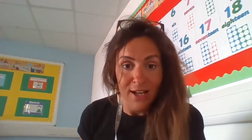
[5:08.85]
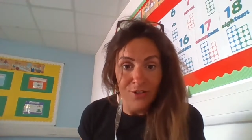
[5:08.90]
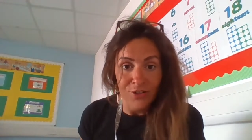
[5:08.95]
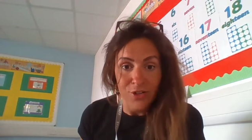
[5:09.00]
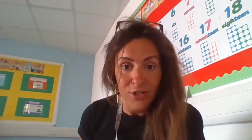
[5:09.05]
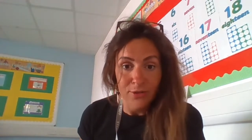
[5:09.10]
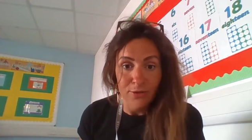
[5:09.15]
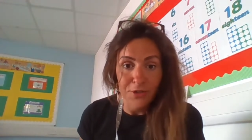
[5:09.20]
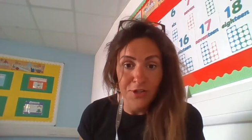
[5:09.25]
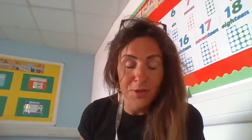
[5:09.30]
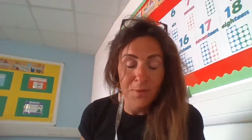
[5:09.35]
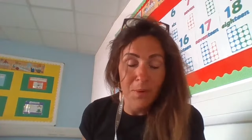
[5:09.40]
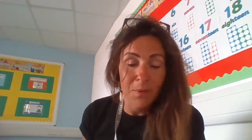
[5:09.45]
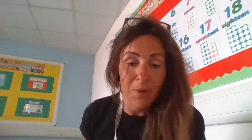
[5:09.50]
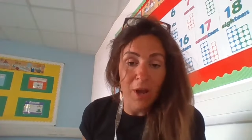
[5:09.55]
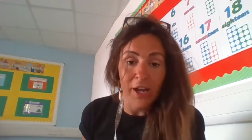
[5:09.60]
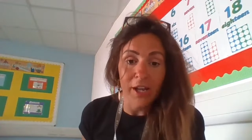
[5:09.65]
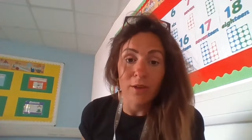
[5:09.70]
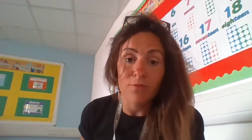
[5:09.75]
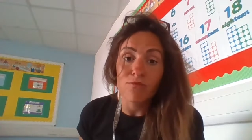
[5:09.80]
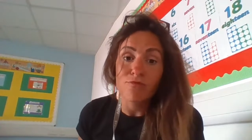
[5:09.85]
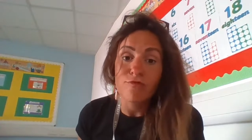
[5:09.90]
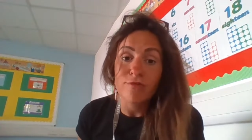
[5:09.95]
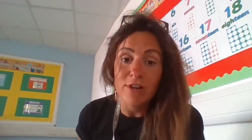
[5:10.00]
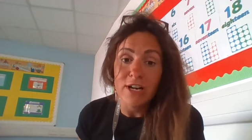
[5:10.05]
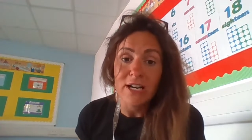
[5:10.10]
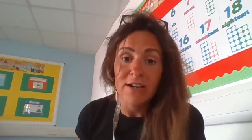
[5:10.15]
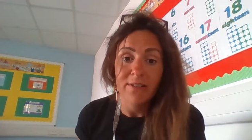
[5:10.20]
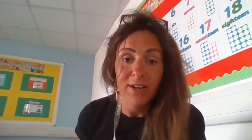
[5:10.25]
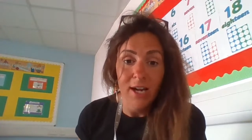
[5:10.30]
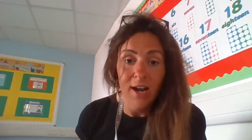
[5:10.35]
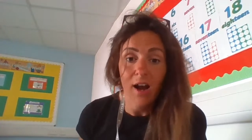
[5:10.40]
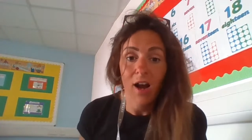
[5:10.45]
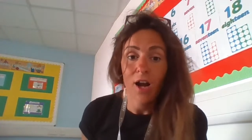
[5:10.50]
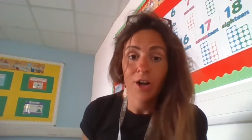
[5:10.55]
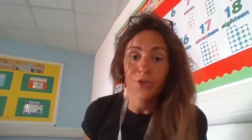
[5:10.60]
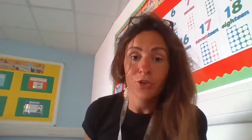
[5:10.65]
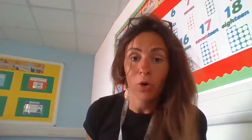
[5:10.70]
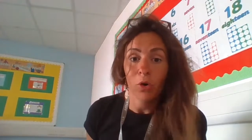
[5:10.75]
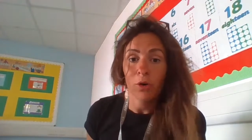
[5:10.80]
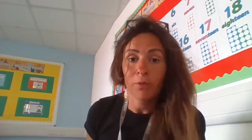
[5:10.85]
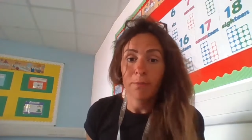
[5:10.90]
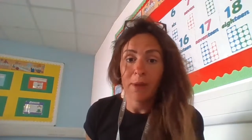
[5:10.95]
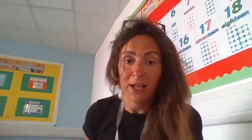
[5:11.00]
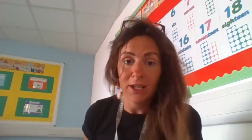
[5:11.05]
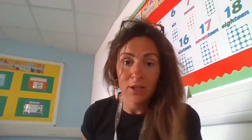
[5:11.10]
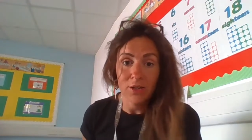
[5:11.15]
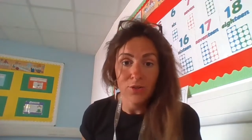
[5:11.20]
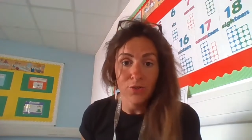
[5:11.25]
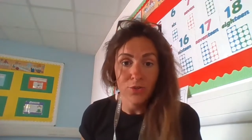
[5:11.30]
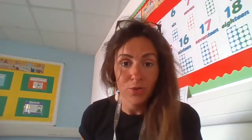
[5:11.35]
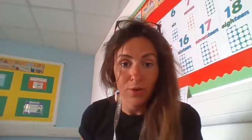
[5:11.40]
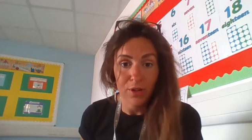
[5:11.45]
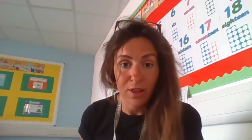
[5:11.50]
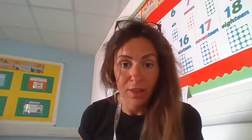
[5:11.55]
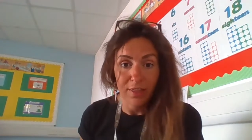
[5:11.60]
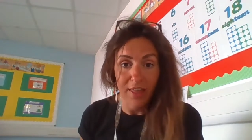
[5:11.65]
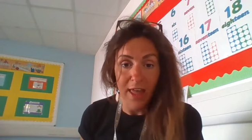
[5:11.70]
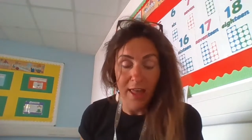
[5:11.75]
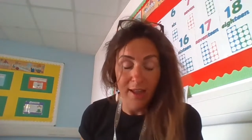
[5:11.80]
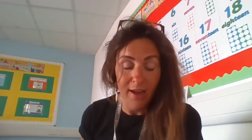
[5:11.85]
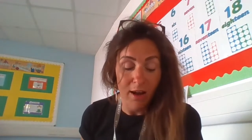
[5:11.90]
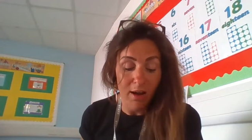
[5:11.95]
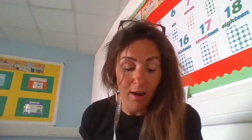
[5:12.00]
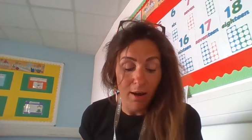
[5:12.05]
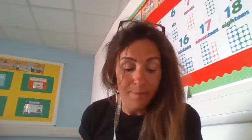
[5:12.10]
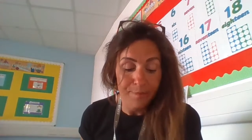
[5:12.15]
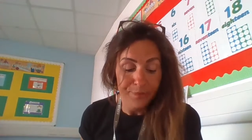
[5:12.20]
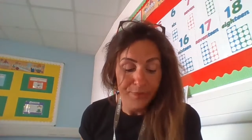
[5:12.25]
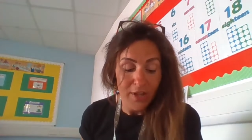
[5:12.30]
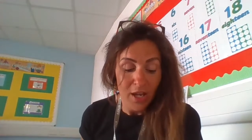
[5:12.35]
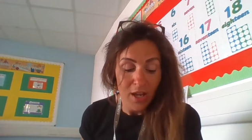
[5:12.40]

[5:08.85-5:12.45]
and she's also been working really, really hard on making sure that they are.